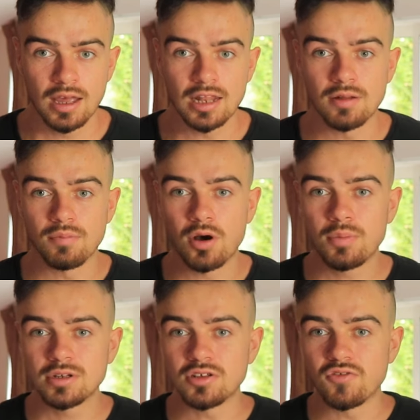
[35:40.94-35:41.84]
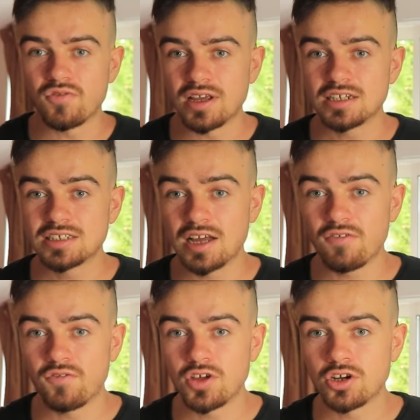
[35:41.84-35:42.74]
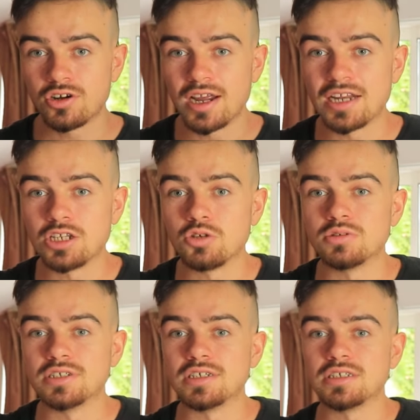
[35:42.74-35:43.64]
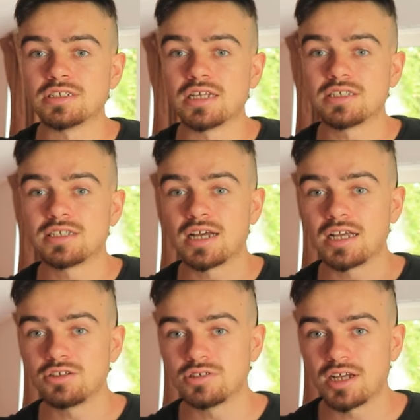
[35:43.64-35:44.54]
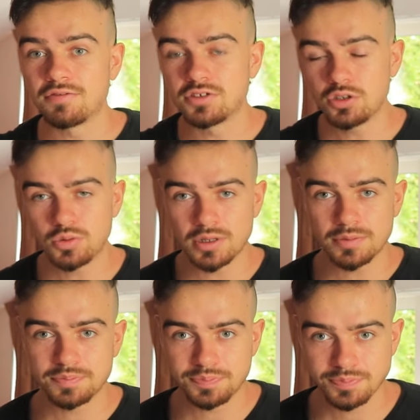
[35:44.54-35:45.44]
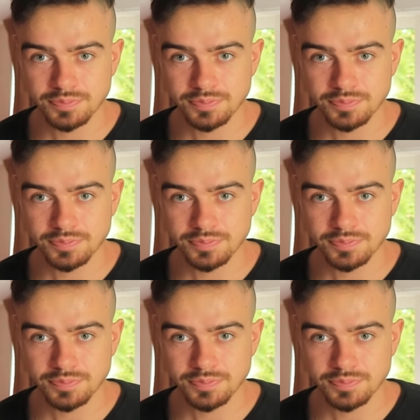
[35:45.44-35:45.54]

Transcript: And the moment you face that fear and you desensitize yourself to it,